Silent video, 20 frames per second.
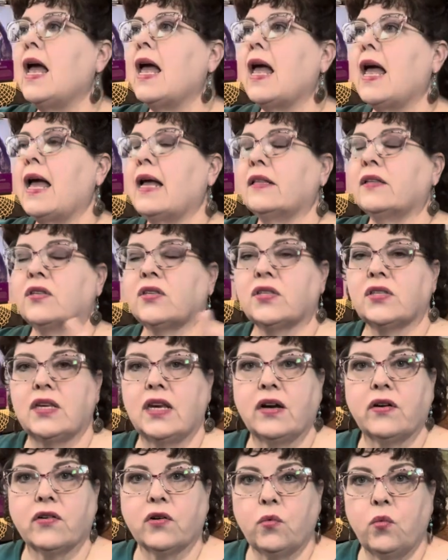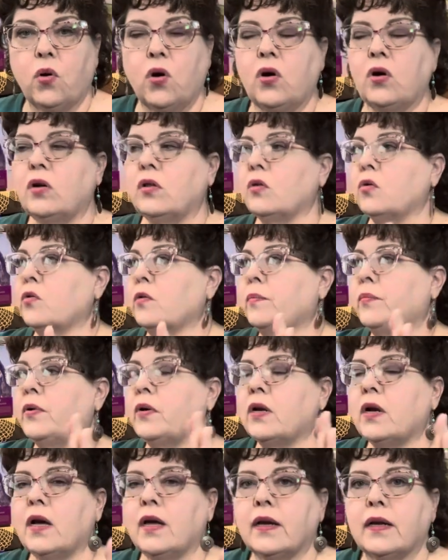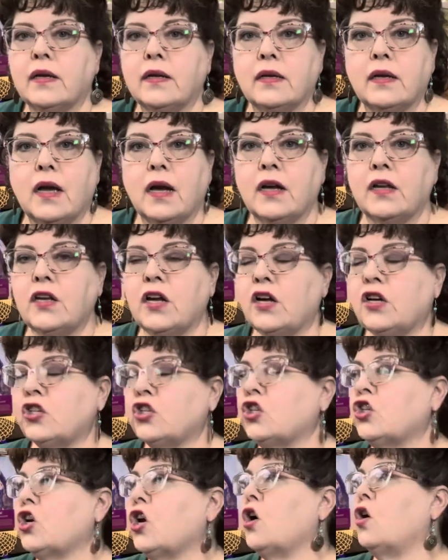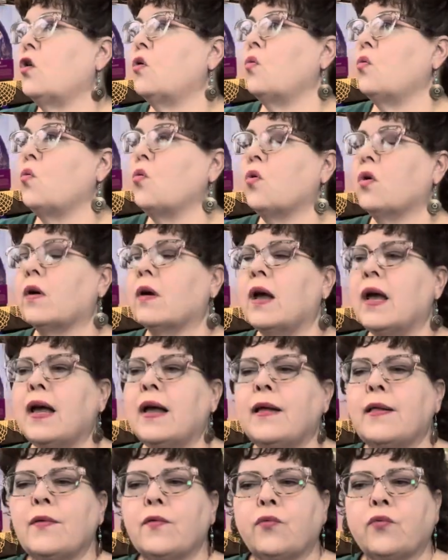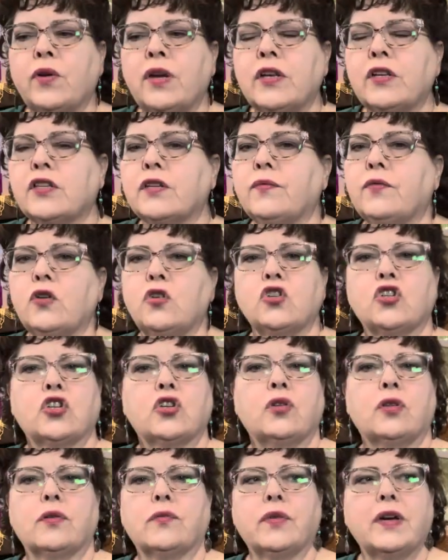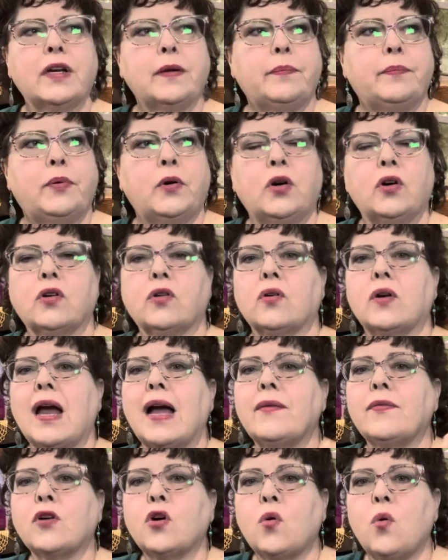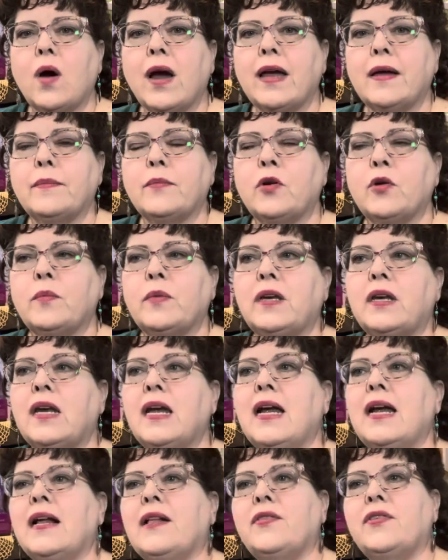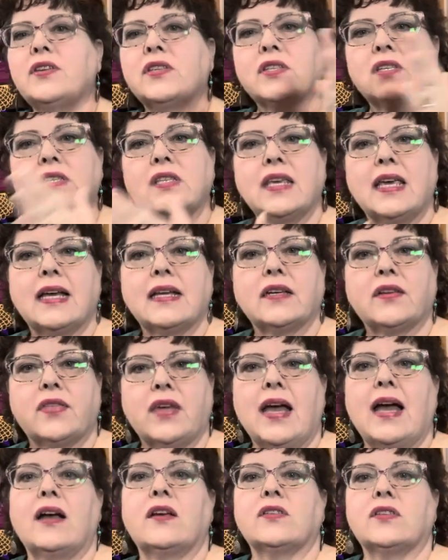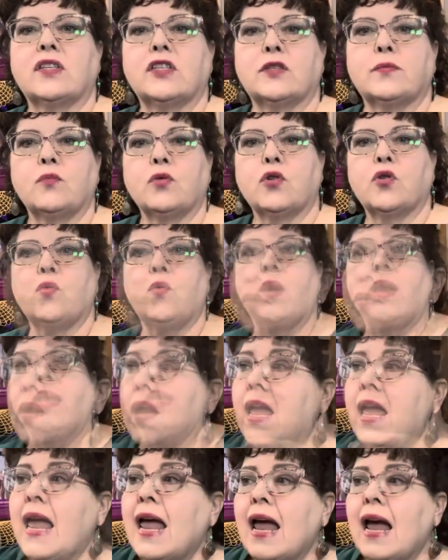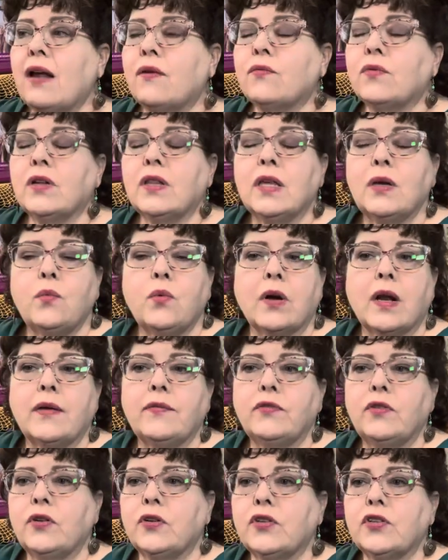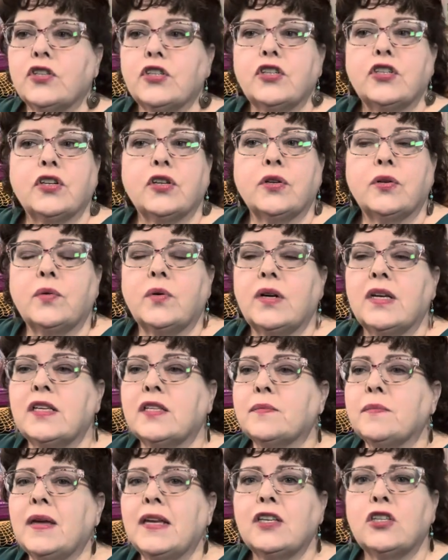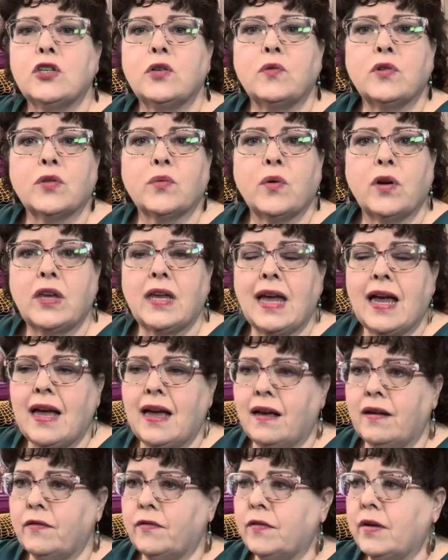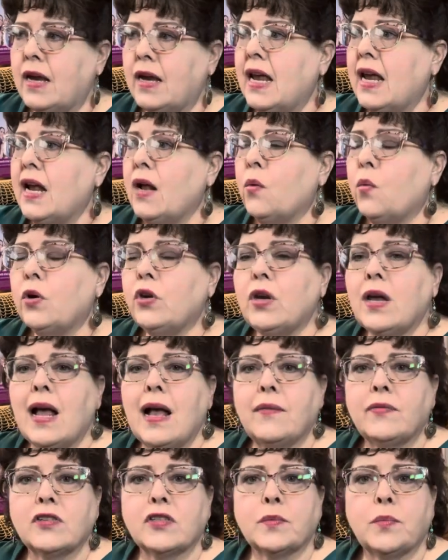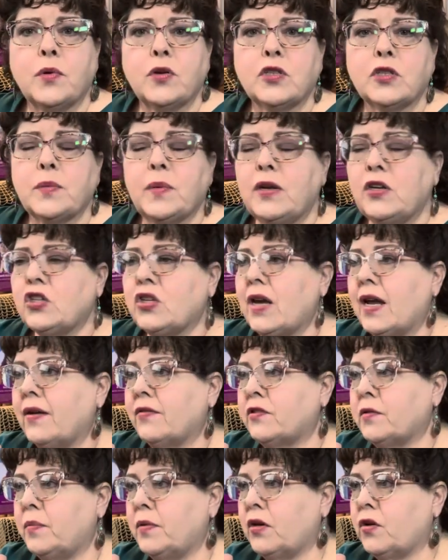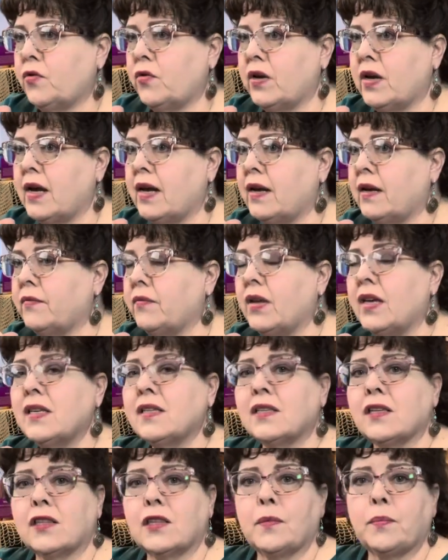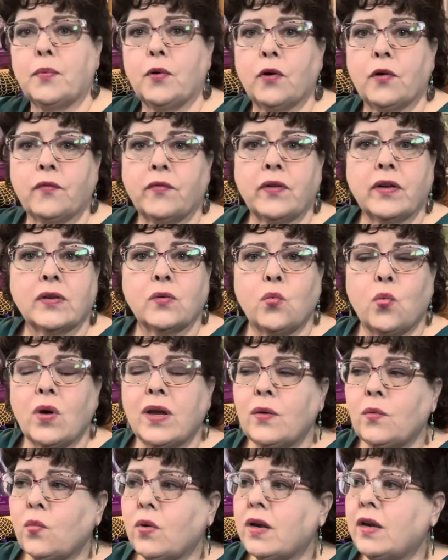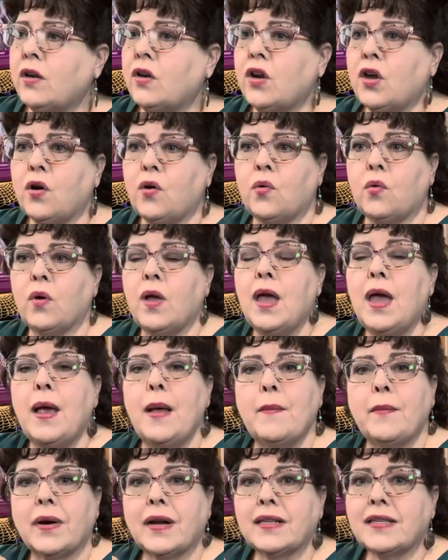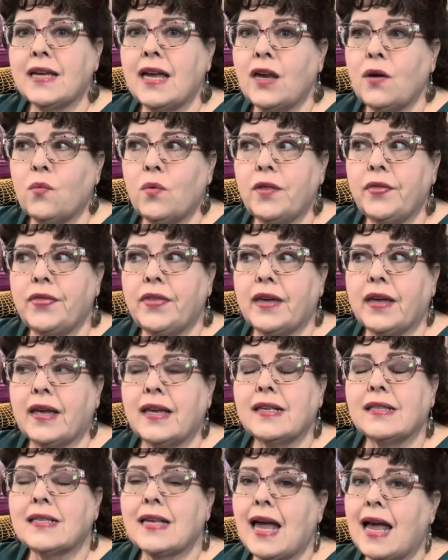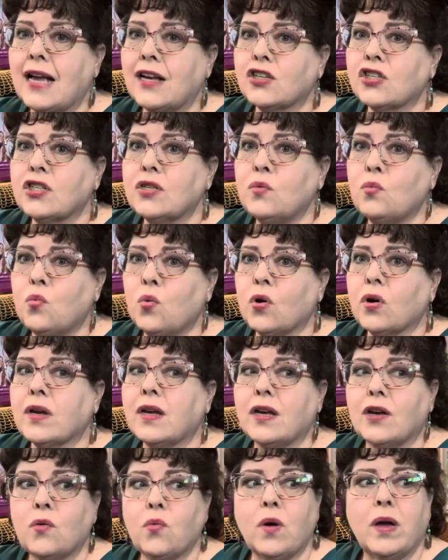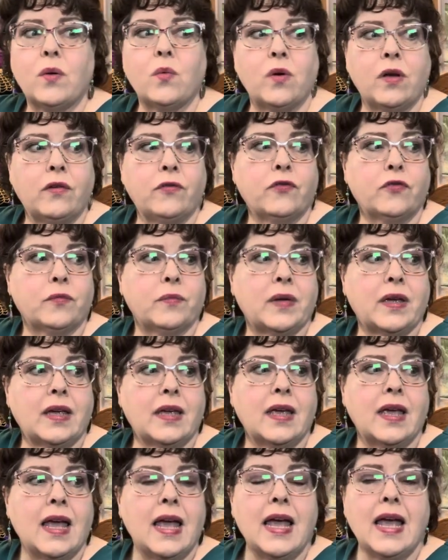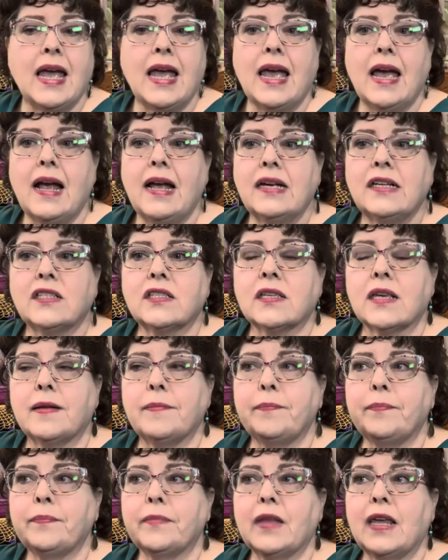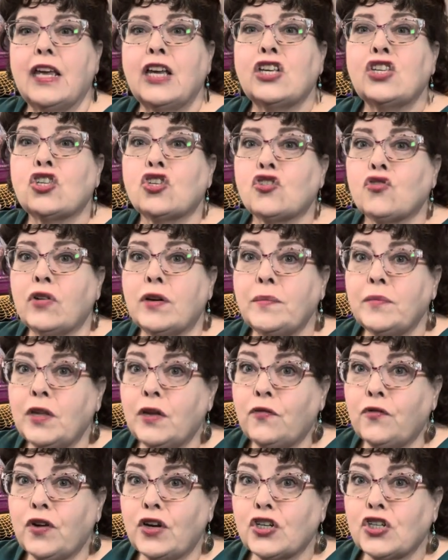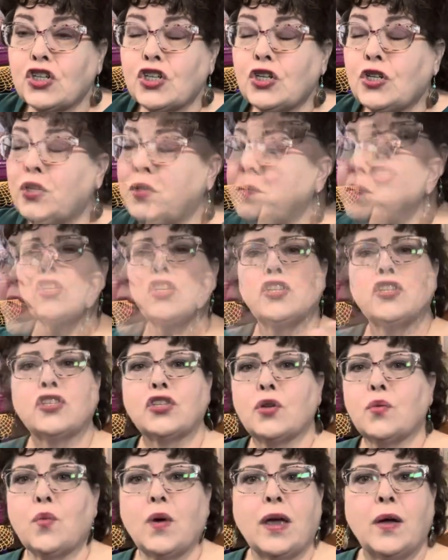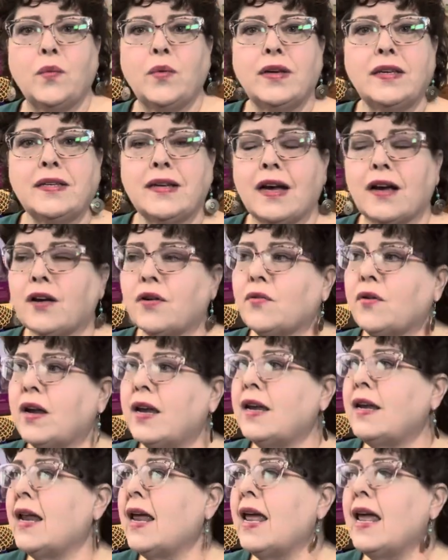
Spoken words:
and stare at a wall or put on a show or read a devotional or read a book or have a quiet moment. This is the end of the house that's more quiet. And really what I've learned to do is make do with what you have. When you have a small space, you have to be creative. Is it the perfect win-win? No. But I'll tell you one thing, it's actually working quite well for me. It's extremely functional, just the way we decorate.